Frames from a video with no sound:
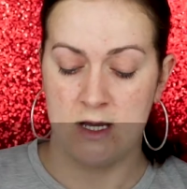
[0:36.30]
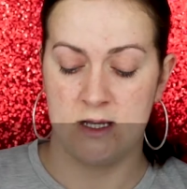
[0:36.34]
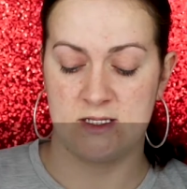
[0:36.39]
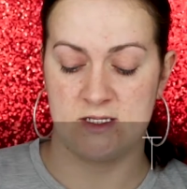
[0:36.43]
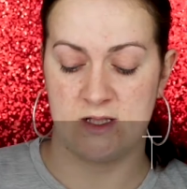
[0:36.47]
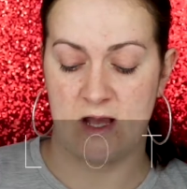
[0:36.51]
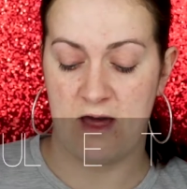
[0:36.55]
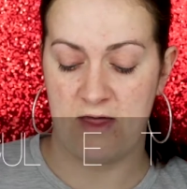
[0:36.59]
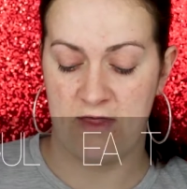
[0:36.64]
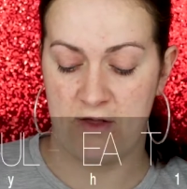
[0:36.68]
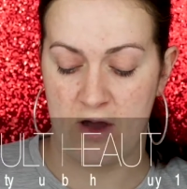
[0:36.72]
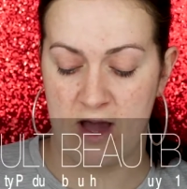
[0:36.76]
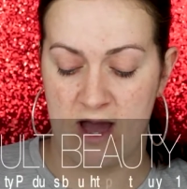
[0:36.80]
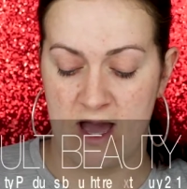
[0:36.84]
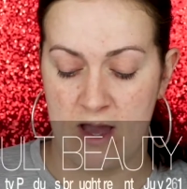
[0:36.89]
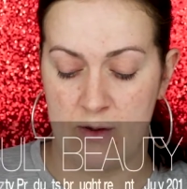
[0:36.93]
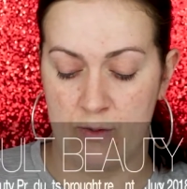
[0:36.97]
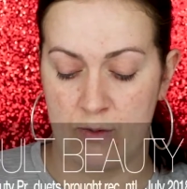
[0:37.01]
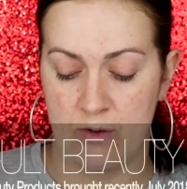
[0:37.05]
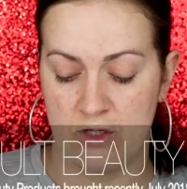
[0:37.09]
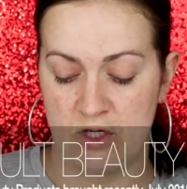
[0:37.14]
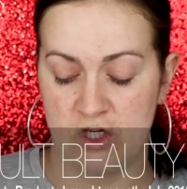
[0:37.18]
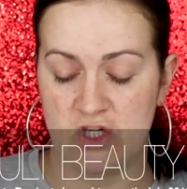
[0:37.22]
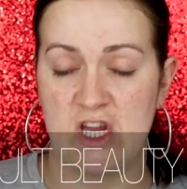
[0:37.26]
so I thought I
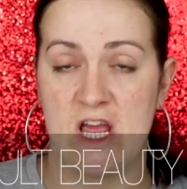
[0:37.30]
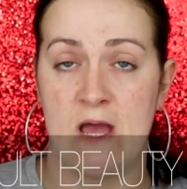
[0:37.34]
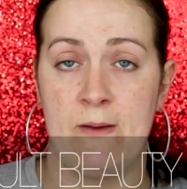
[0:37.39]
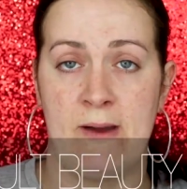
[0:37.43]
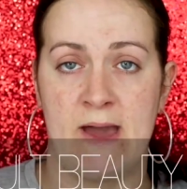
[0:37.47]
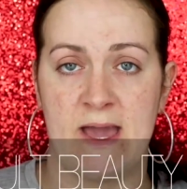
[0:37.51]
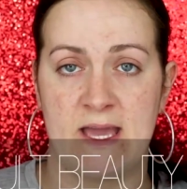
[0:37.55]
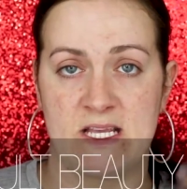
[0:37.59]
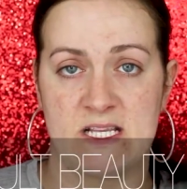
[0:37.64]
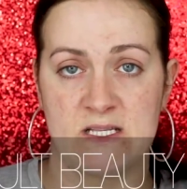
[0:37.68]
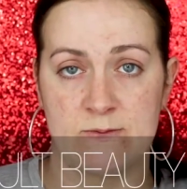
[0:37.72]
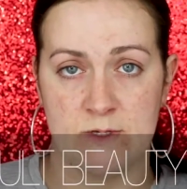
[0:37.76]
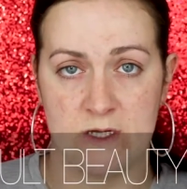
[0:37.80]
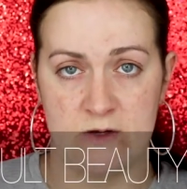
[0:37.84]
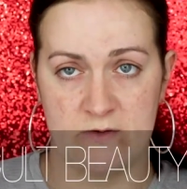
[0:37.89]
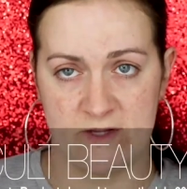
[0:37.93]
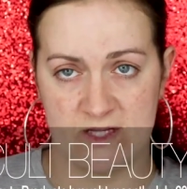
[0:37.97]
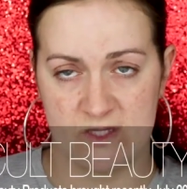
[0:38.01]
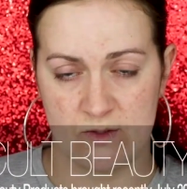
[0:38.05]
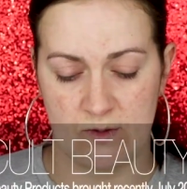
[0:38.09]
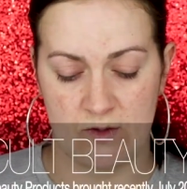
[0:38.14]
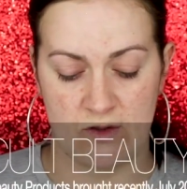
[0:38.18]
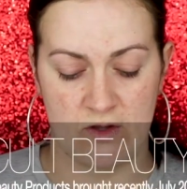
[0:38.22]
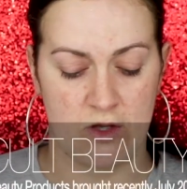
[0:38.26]
would share my
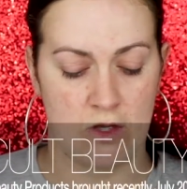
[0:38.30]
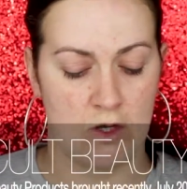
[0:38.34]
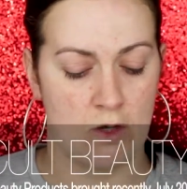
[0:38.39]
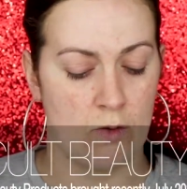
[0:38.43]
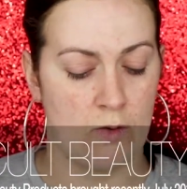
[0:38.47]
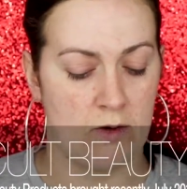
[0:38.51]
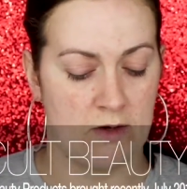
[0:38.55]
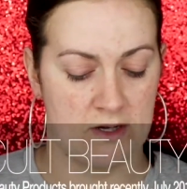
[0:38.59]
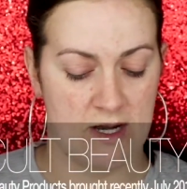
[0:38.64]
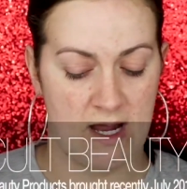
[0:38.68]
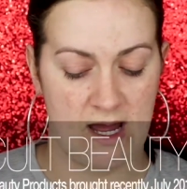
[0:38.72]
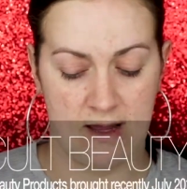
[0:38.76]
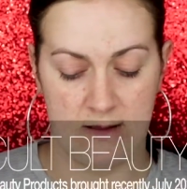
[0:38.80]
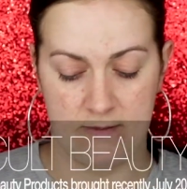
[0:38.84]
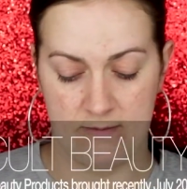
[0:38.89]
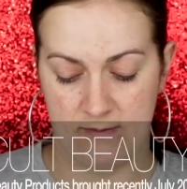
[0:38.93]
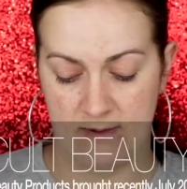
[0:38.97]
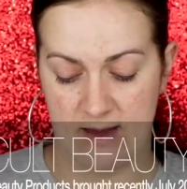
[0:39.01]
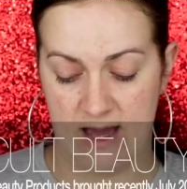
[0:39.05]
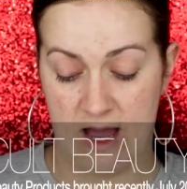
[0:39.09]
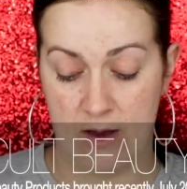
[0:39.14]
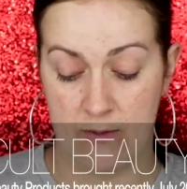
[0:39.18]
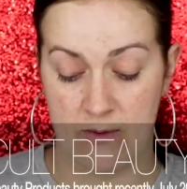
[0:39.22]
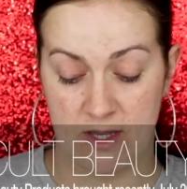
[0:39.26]
experience with you on
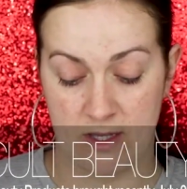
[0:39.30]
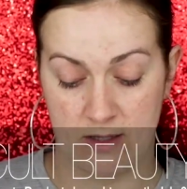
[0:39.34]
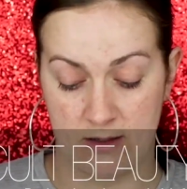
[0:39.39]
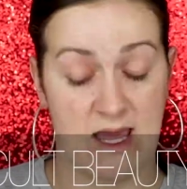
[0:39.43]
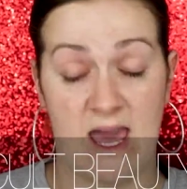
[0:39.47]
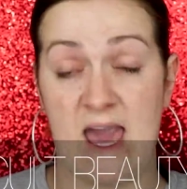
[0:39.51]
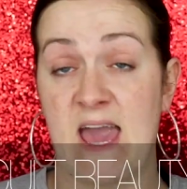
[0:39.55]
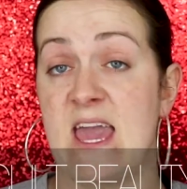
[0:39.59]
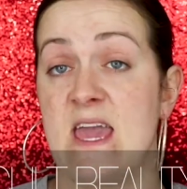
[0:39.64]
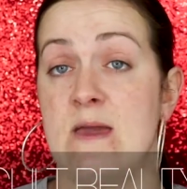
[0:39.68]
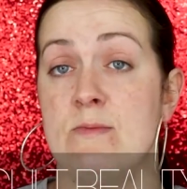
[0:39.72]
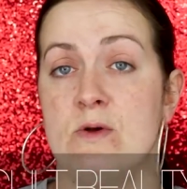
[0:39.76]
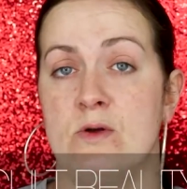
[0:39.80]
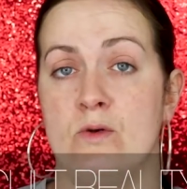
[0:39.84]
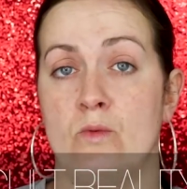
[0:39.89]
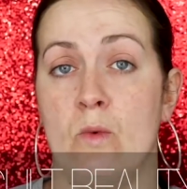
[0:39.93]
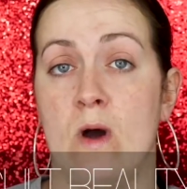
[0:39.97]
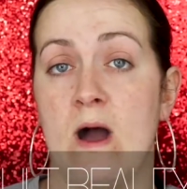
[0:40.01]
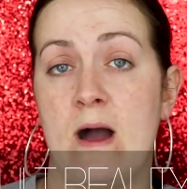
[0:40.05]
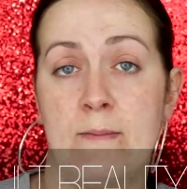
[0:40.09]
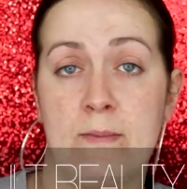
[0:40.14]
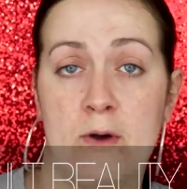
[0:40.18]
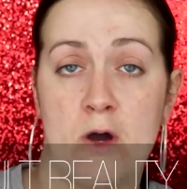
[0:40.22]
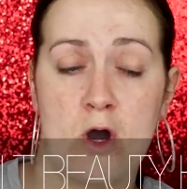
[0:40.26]
how it came and
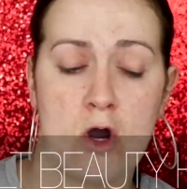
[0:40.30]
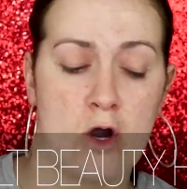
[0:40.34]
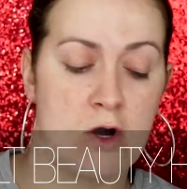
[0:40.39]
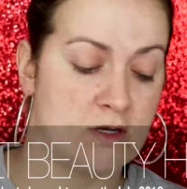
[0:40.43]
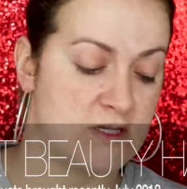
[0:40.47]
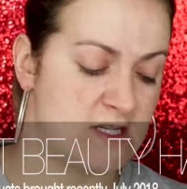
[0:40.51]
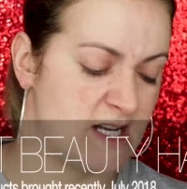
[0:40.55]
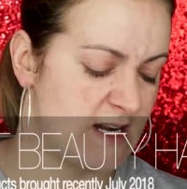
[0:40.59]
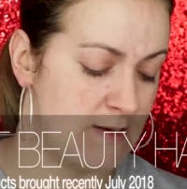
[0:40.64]
what I bought.